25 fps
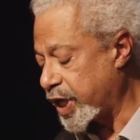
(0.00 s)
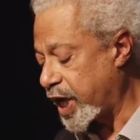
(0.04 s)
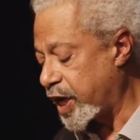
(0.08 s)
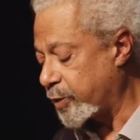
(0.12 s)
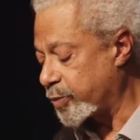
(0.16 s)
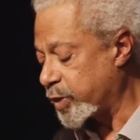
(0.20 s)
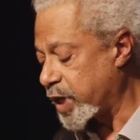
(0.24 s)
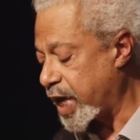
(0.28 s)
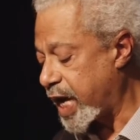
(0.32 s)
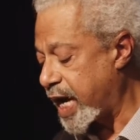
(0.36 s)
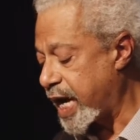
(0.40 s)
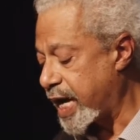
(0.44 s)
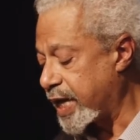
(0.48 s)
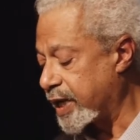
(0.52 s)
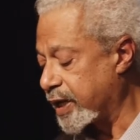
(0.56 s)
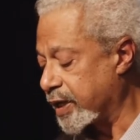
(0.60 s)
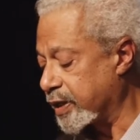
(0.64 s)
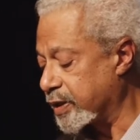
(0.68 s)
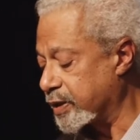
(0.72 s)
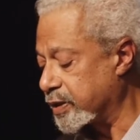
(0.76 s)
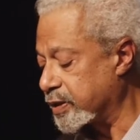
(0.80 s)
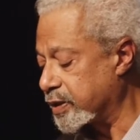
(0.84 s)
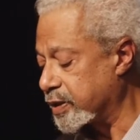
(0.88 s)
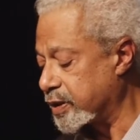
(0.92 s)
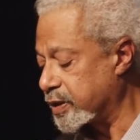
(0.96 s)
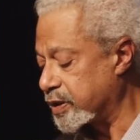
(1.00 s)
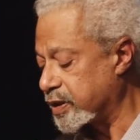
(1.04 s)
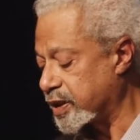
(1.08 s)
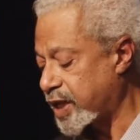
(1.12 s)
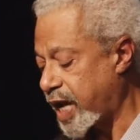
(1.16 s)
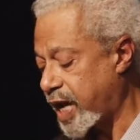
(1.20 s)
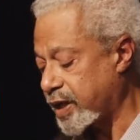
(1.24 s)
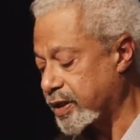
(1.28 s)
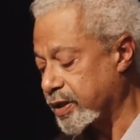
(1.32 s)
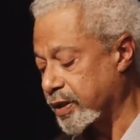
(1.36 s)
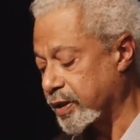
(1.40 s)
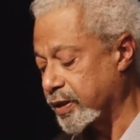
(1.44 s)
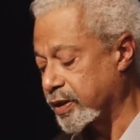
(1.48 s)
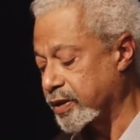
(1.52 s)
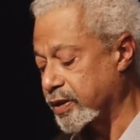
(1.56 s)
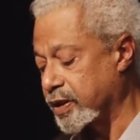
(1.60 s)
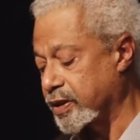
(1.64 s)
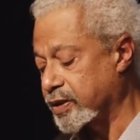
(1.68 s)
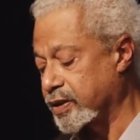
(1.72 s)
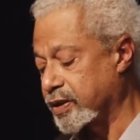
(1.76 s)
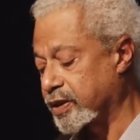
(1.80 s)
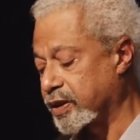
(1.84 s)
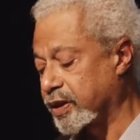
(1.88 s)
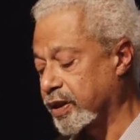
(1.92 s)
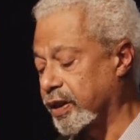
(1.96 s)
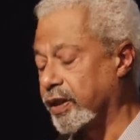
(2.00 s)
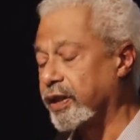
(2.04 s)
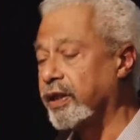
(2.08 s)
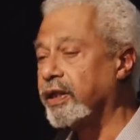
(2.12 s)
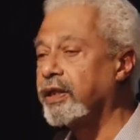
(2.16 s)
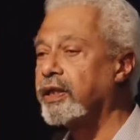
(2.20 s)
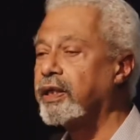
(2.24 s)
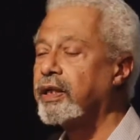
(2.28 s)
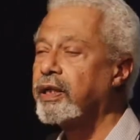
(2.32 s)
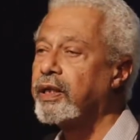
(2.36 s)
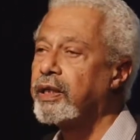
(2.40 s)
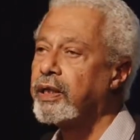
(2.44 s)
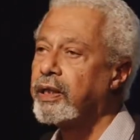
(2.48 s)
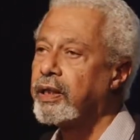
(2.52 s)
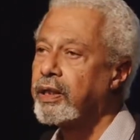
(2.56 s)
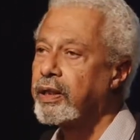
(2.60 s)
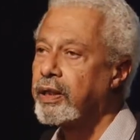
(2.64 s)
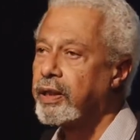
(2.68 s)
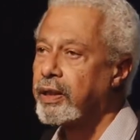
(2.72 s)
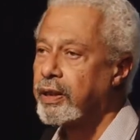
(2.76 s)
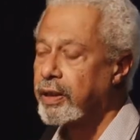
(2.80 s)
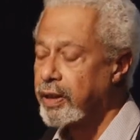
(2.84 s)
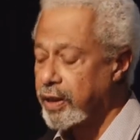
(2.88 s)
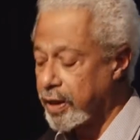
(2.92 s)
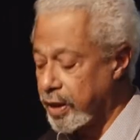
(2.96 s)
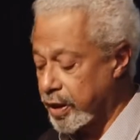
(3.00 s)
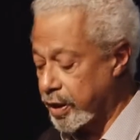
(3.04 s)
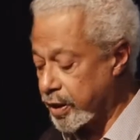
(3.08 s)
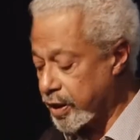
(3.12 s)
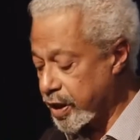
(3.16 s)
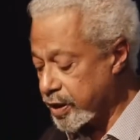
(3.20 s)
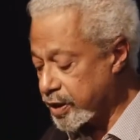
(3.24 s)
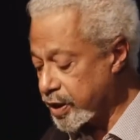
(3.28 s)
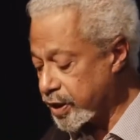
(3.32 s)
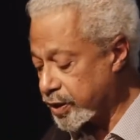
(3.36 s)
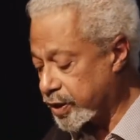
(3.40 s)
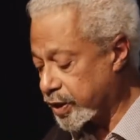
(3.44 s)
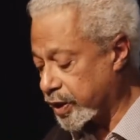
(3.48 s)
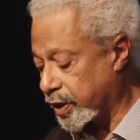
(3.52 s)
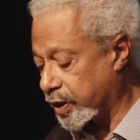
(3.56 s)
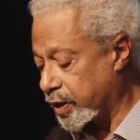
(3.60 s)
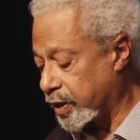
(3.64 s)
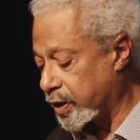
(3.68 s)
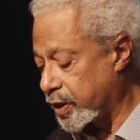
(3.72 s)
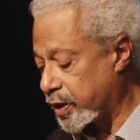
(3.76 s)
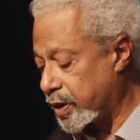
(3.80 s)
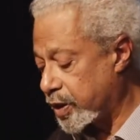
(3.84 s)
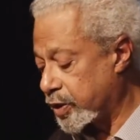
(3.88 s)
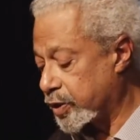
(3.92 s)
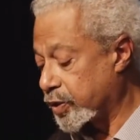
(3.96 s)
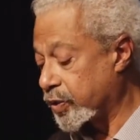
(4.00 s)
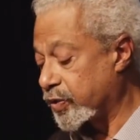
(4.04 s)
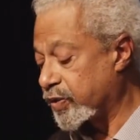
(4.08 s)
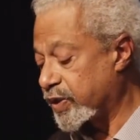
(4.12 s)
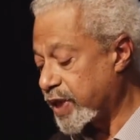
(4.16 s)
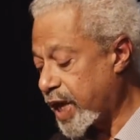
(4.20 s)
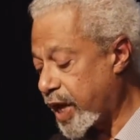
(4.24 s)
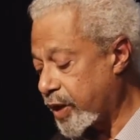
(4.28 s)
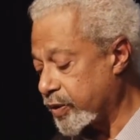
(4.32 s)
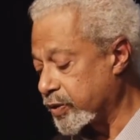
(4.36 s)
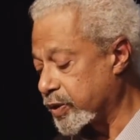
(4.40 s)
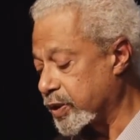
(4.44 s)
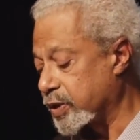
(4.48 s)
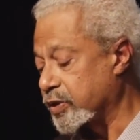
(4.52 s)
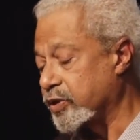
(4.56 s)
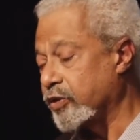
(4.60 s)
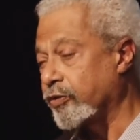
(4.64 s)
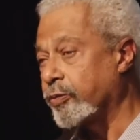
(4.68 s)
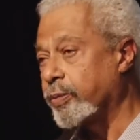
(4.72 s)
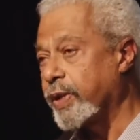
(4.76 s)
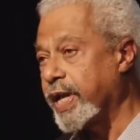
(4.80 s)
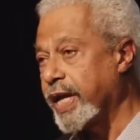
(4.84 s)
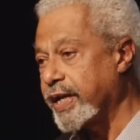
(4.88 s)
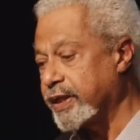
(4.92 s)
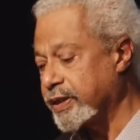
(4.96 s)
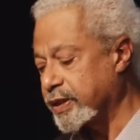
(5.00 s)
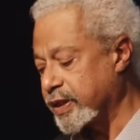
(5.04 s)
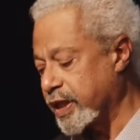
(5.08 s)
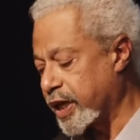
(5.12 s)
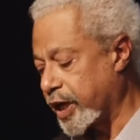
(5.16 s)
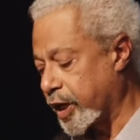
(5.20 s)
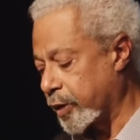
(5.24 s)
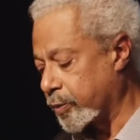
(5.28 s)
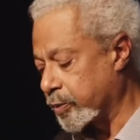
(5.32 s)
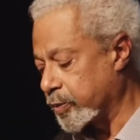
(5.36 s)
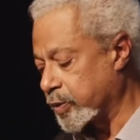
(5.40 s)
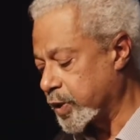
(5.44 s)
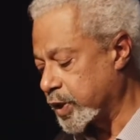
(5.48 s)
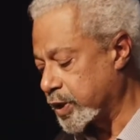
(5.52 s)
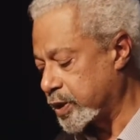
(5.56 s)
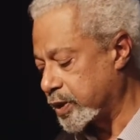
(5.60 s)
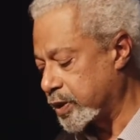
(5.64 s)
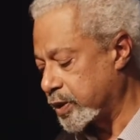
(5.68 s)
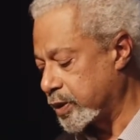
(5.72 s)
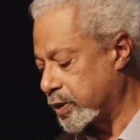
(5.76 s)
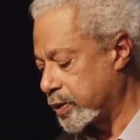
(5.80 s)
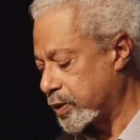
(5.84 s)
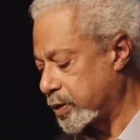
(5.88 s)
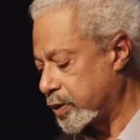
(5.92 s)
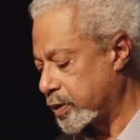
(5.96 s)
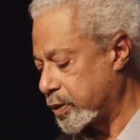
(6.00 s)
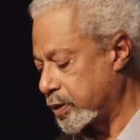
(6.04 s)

shaped islands scattered in the sea, in addition to thousands of place names.